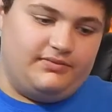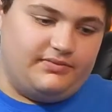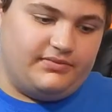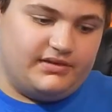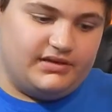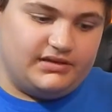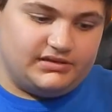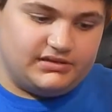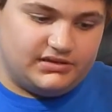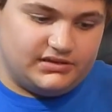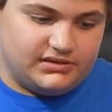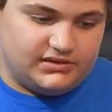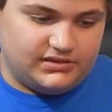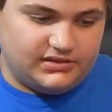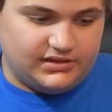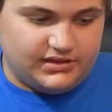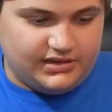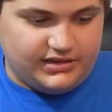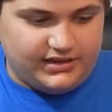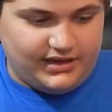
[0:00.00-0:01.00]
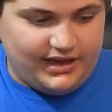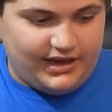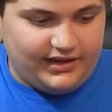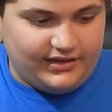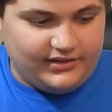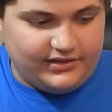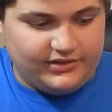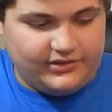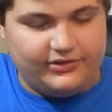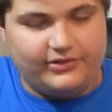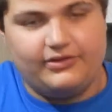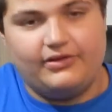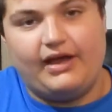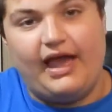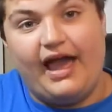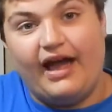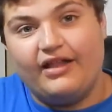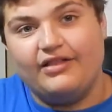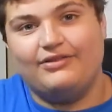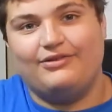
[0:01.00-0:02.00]
This is the
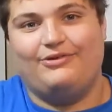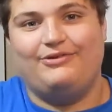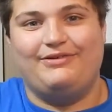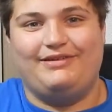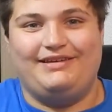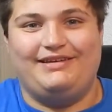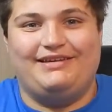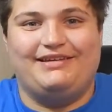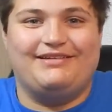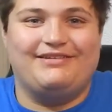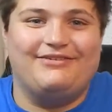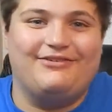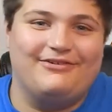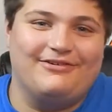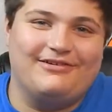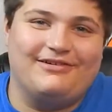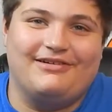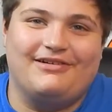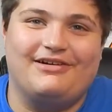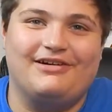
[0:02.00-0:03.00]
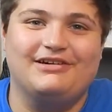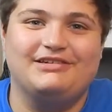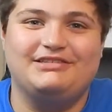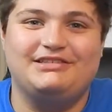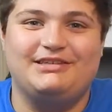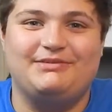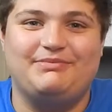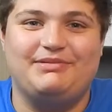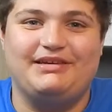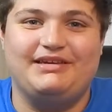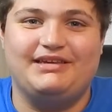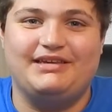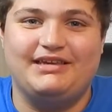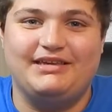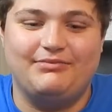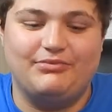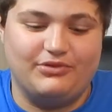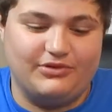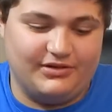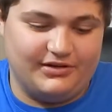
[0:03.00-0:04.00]
Alloy Core RGB
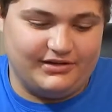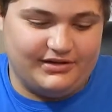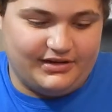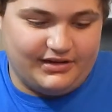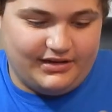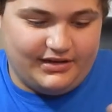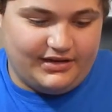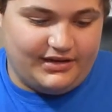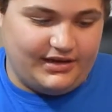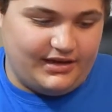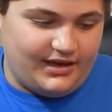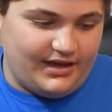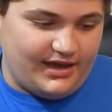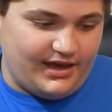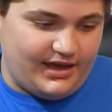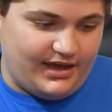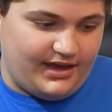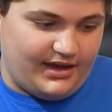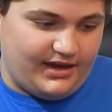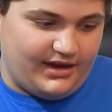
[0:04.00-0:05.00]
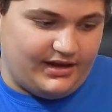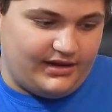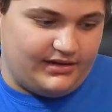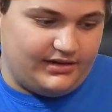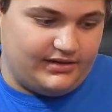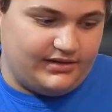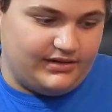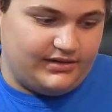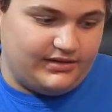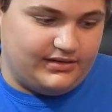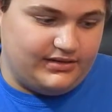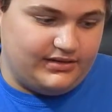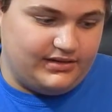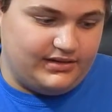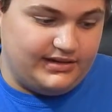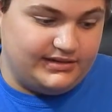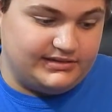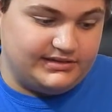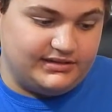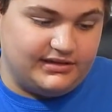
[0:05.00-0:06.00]
keyboard, and
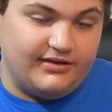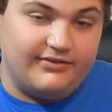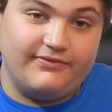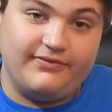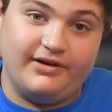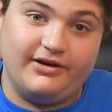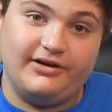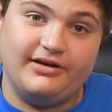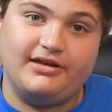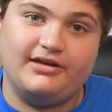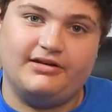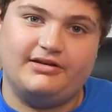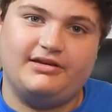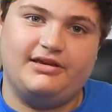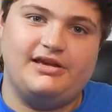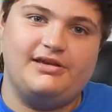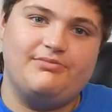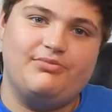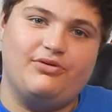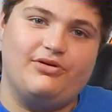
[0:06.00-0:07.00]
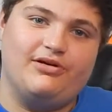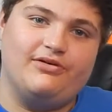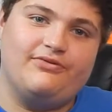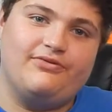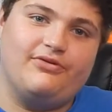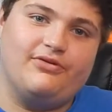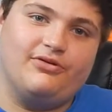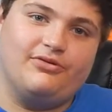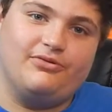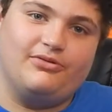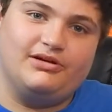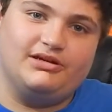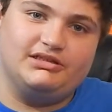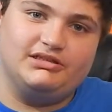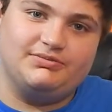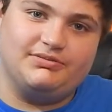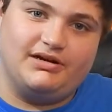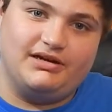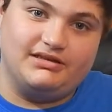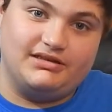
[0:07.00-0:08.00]
it's a very good keyboard for what
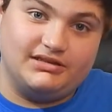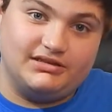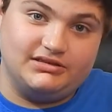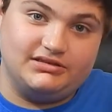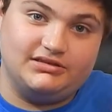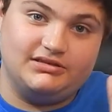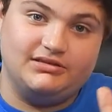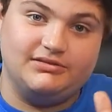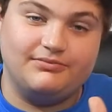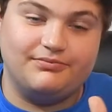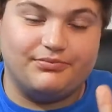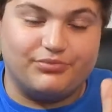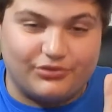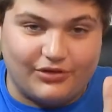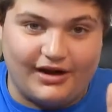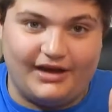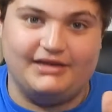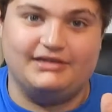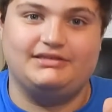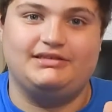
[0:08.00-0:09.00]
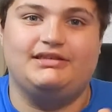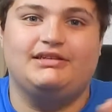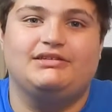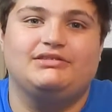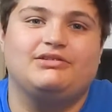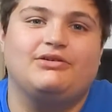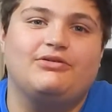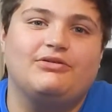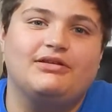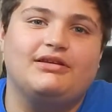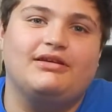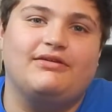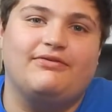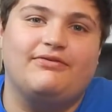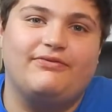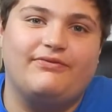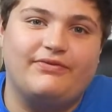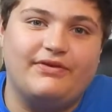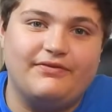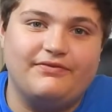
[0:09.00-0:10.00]
its price. It is only
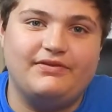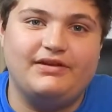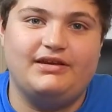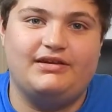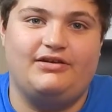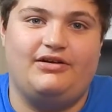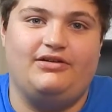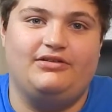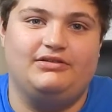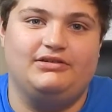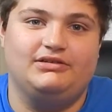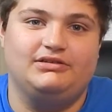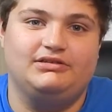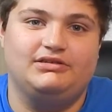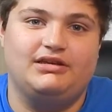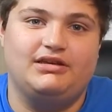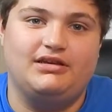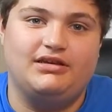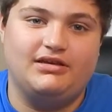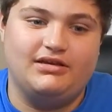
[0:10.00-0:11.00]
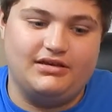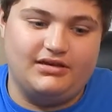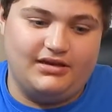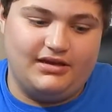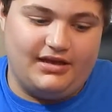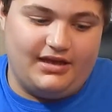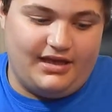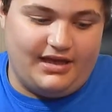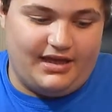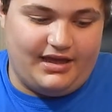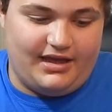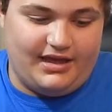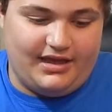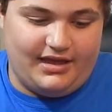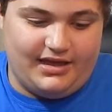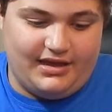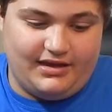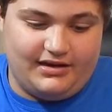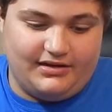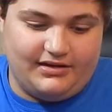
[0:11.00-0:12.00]
$50,
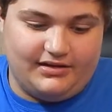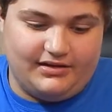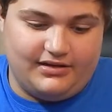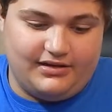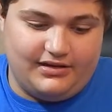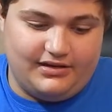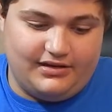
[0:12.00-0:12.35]
and